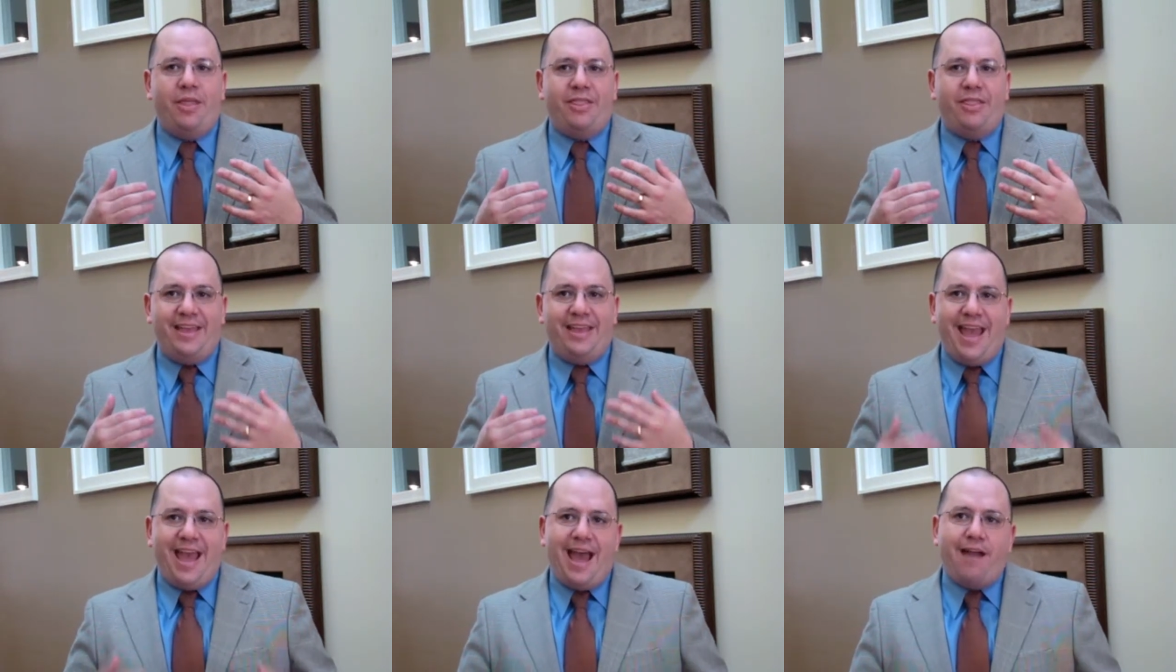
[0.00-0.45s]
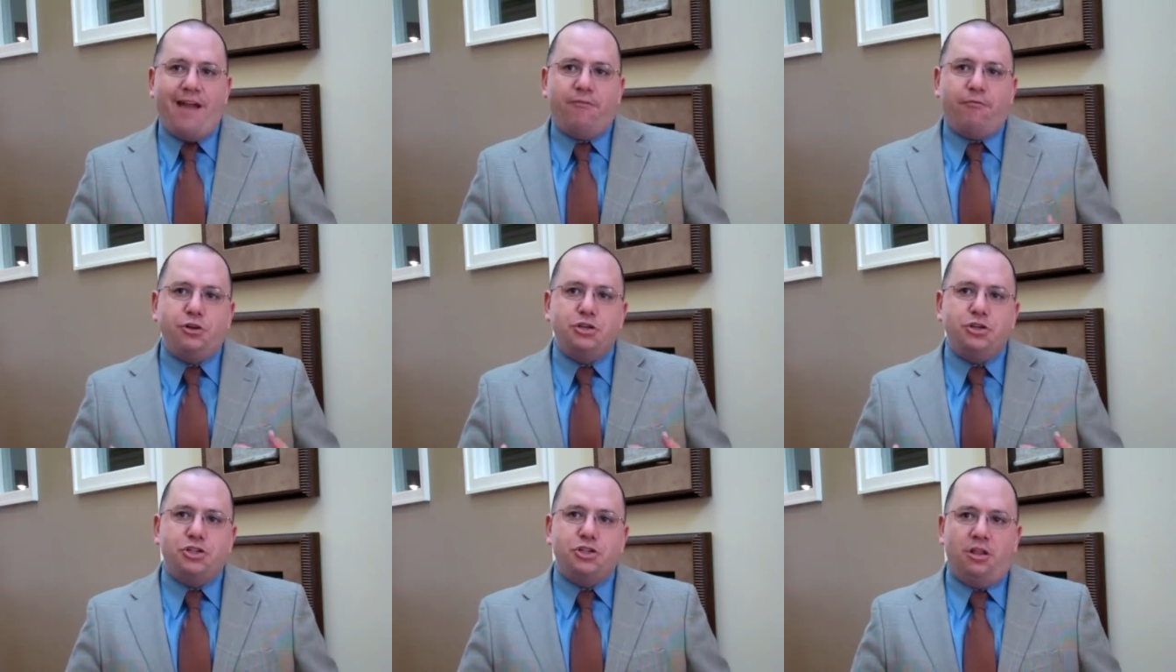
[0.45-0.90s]
The
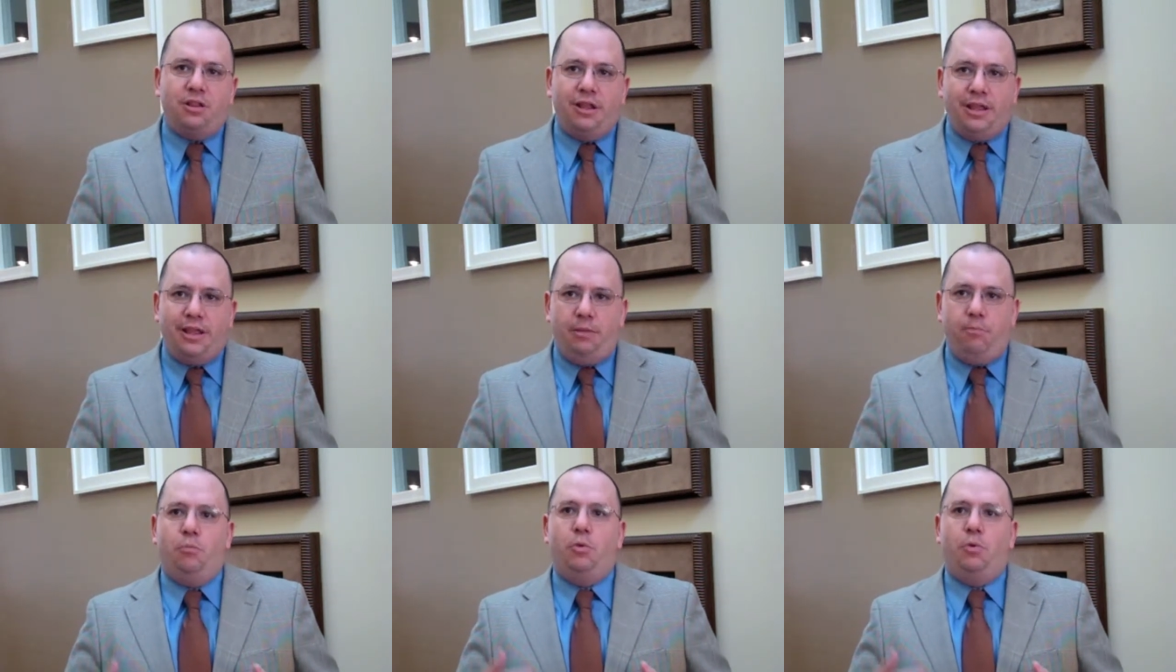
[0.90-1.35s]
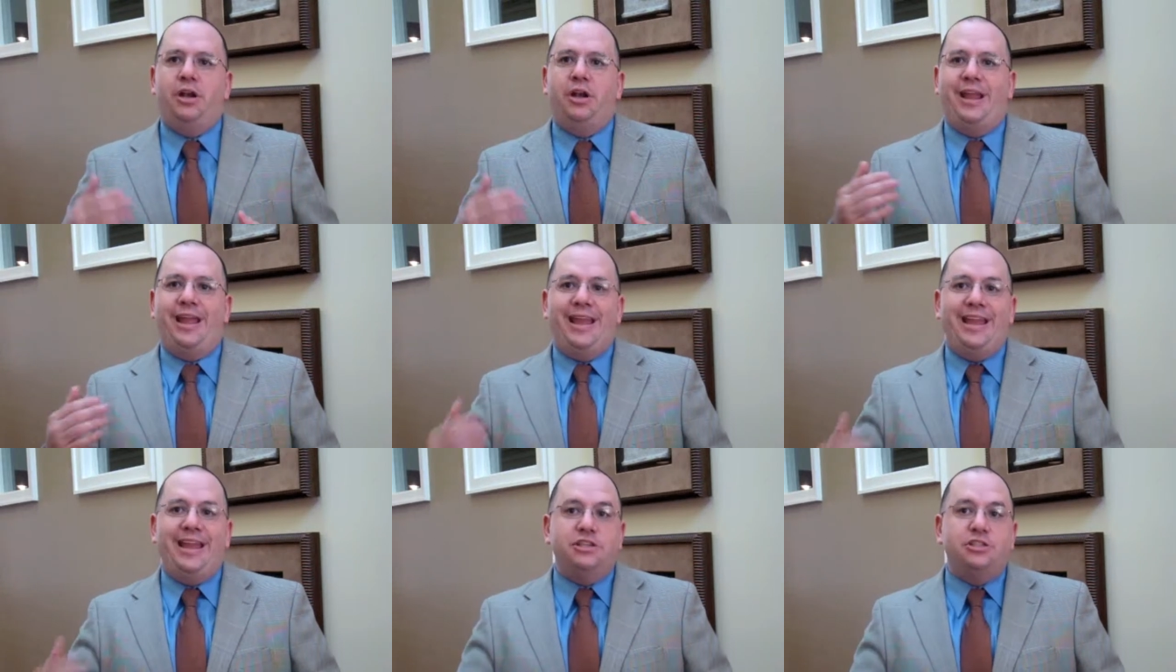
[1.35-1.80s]
average claim when
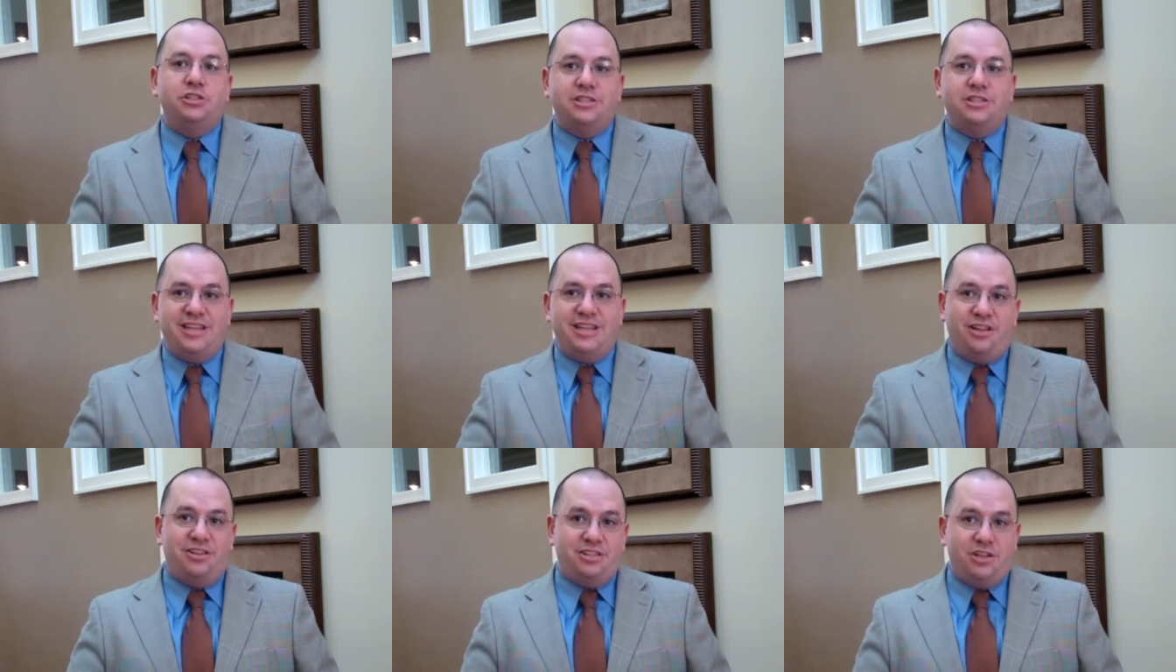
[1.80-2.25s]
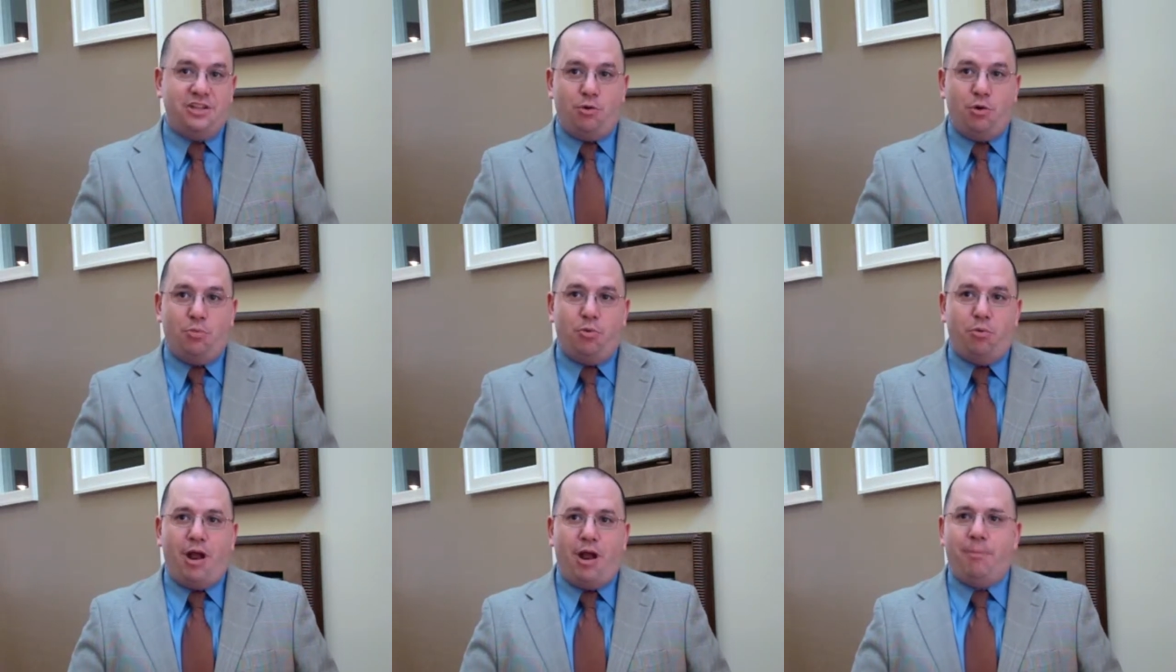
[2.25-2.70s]
an agent sells their
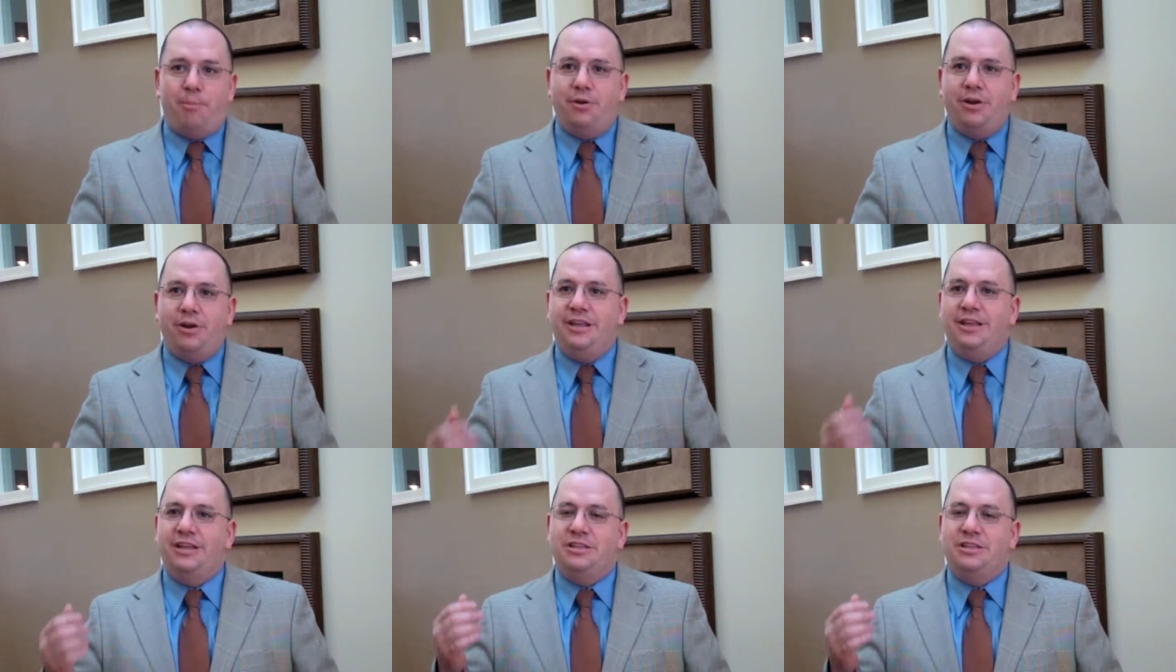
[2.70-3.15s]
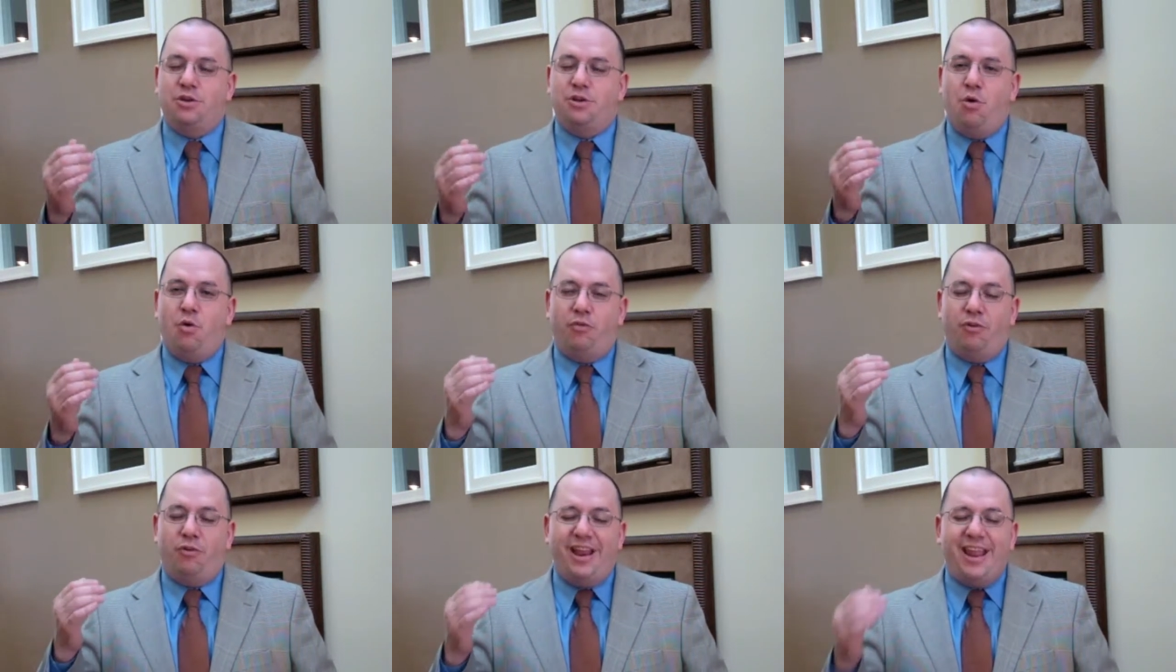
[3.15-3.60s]
own property is
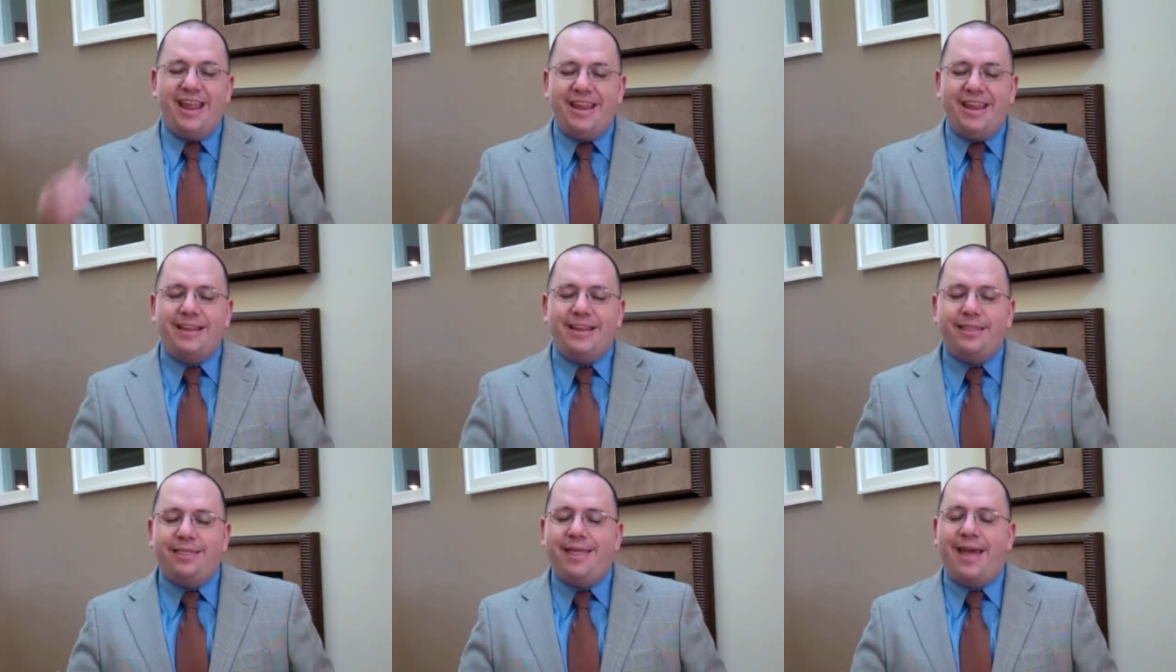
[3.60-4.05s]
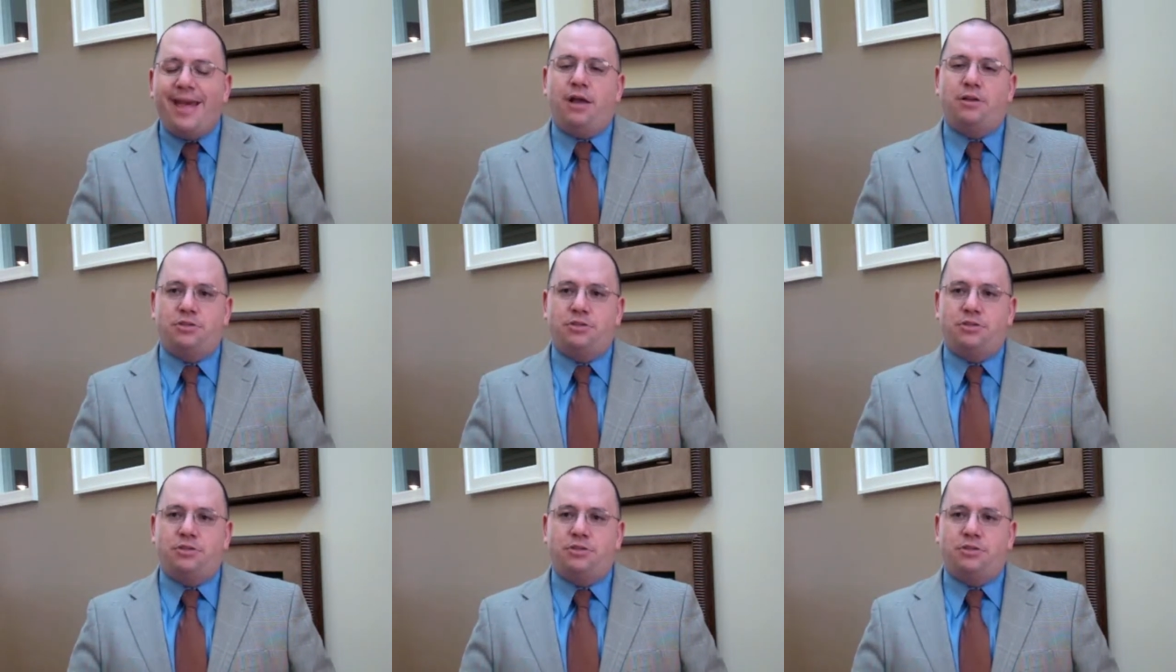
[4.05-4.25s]
over $80,000.